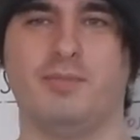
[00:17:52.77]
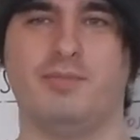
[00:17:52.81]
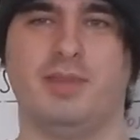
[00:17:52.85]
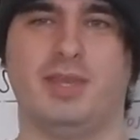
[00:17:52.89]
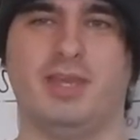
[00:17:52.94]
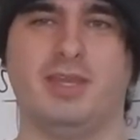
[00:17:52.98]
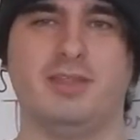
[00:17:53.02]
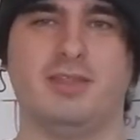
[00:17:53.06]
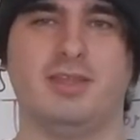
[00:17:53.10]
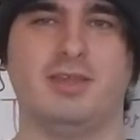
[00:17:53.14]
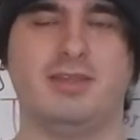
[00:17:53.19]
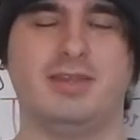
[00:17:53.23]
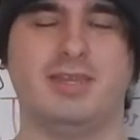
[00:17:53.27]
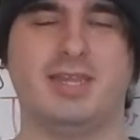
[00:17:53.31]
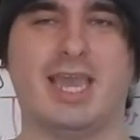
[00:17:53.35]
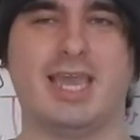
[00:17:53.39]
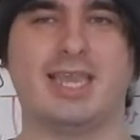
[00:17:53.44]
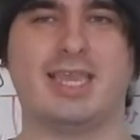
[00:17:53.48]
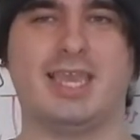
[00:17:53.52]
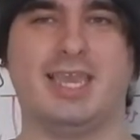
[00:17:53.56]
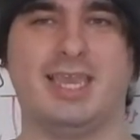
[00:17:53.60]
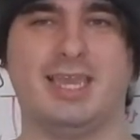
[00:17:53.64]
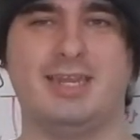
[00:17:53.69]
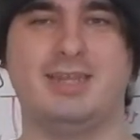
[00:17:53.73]
being the
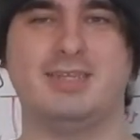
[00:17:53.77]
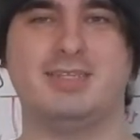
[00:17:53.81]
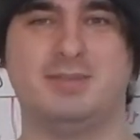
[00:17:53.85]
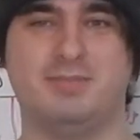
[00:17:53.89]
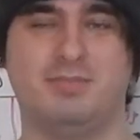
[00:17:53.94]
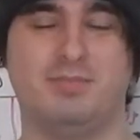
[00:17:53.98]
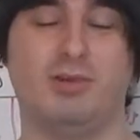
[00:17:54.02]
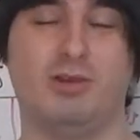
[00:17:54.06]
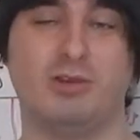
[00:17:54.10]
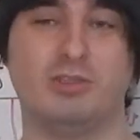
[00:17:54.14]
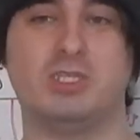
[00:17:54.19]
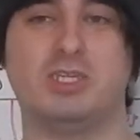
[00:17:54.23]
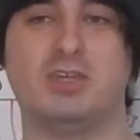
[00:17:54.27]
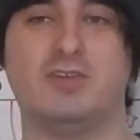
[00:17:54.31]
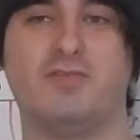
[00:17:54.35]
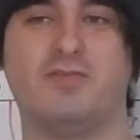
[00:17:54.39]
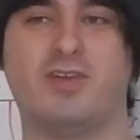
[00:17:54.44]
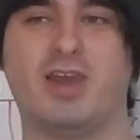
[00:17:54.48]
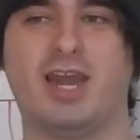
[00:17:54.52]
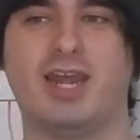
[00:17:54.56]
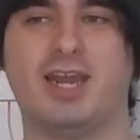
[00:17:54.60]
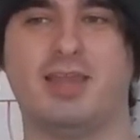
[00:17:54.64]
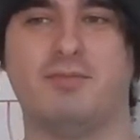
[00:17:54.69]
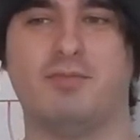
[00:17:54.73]
decade's most
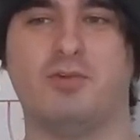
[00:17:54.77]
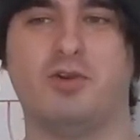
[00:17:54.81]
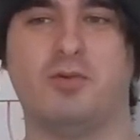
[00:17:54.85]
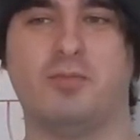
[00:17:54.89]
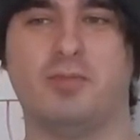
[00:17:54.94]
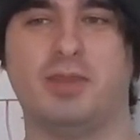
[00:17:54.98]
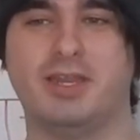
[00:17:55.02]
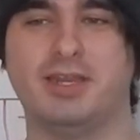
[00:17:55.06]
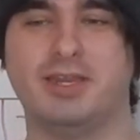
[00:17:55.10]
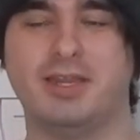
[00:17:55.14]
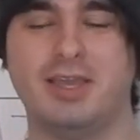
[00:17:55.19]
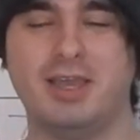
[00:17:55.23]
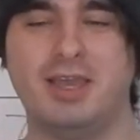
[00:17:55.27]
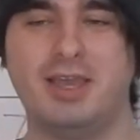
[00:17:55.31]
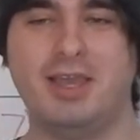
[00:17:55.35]
defining moment.